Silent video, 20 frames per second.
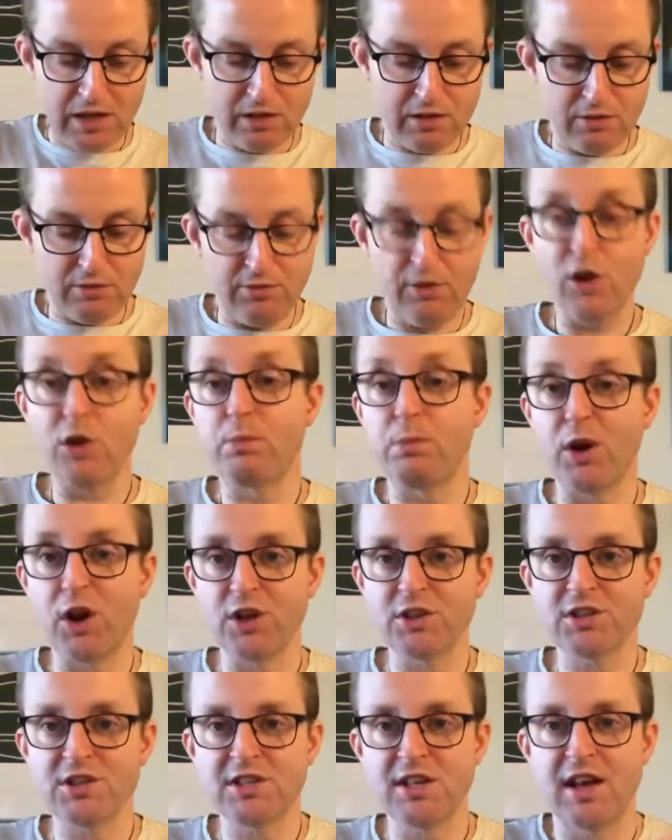
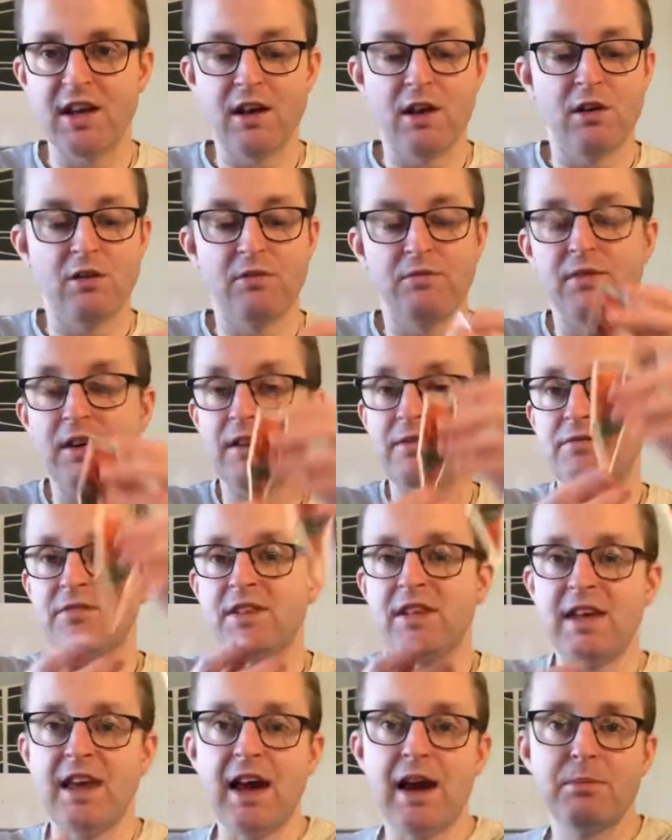pots with
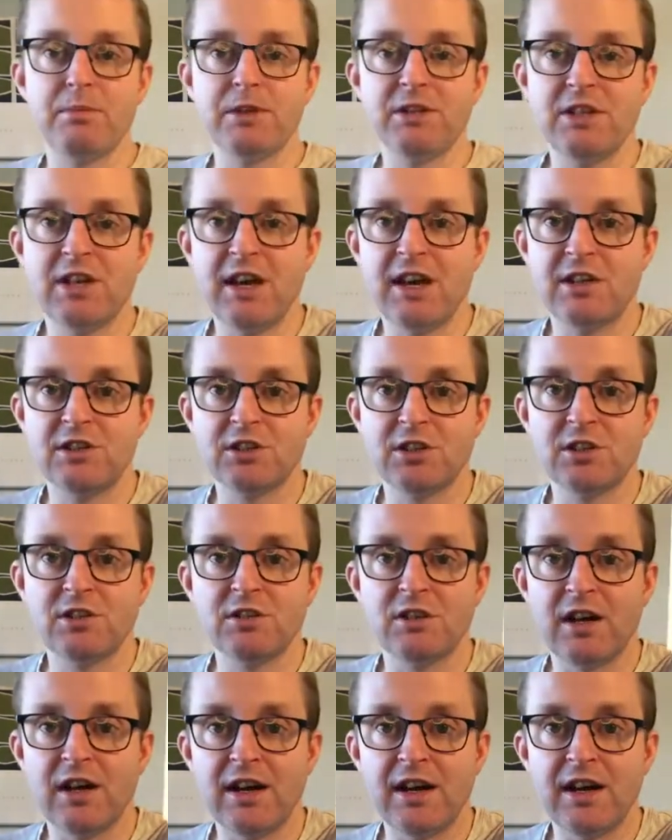the
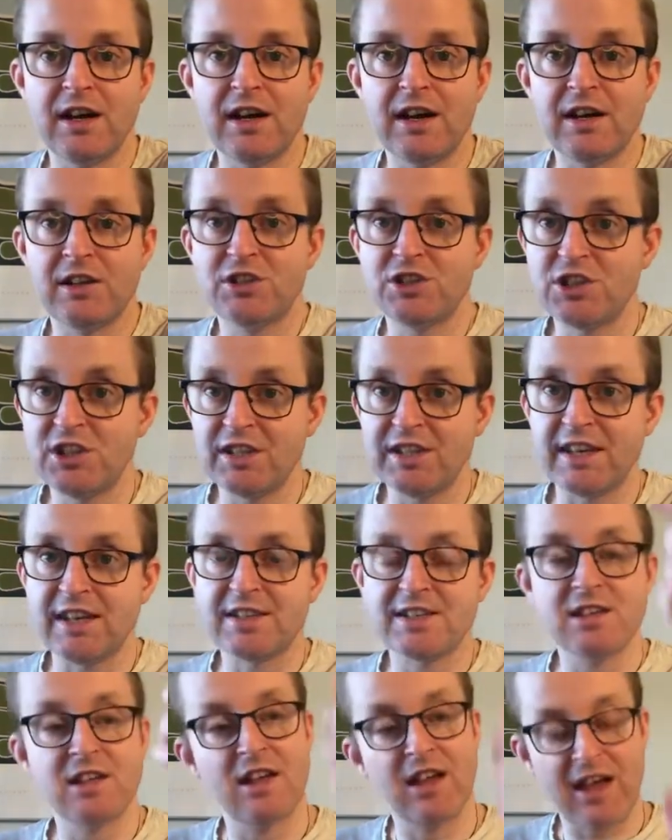habanero
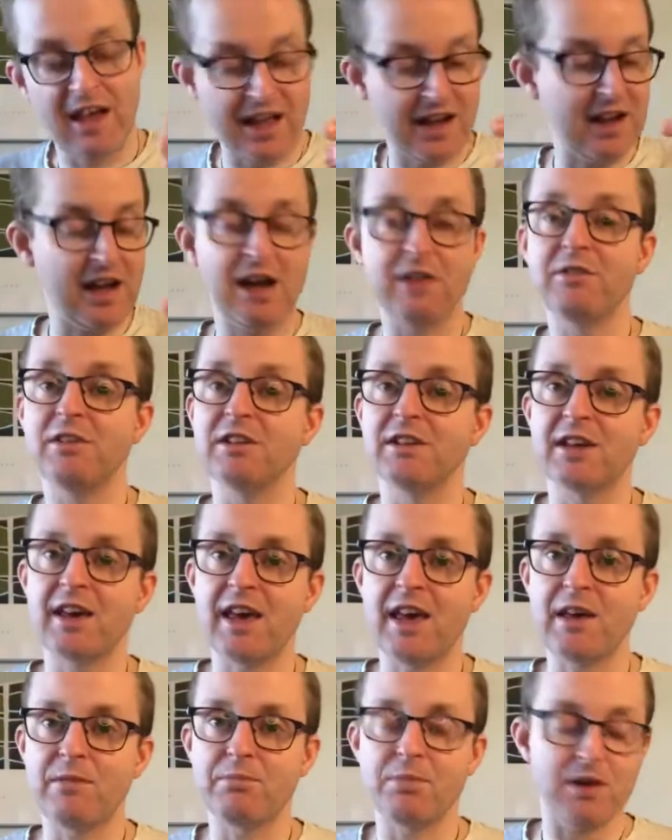chilies, and I will
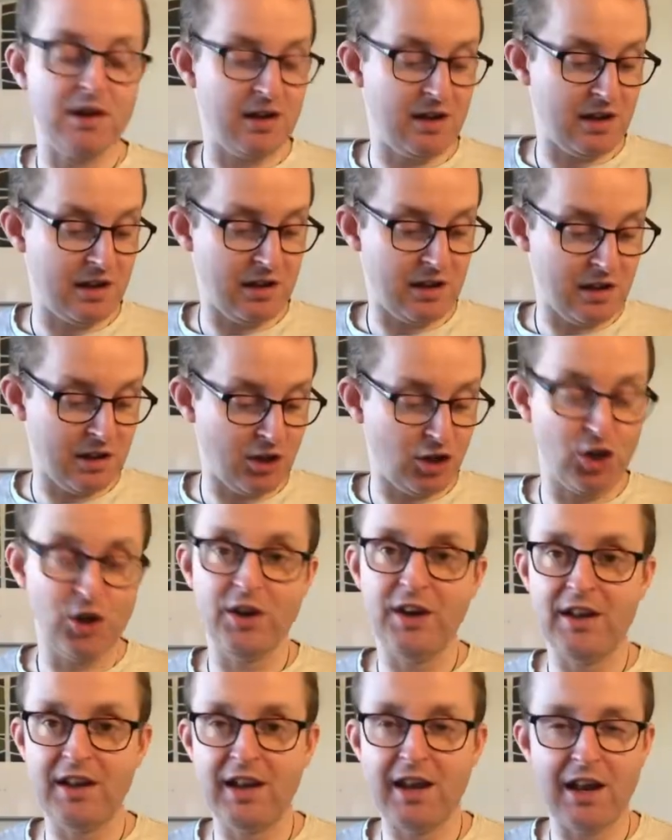keep
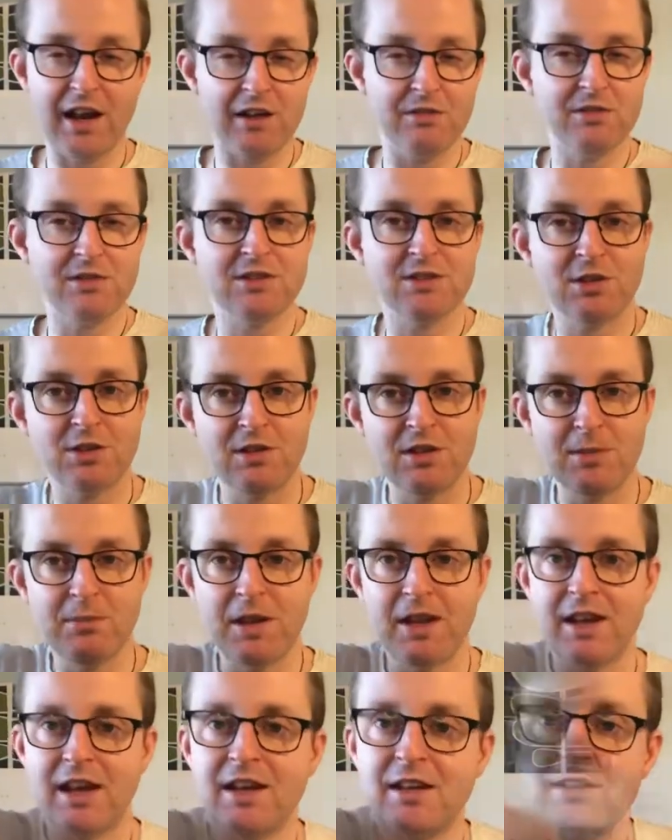going, and I will see you in a minute.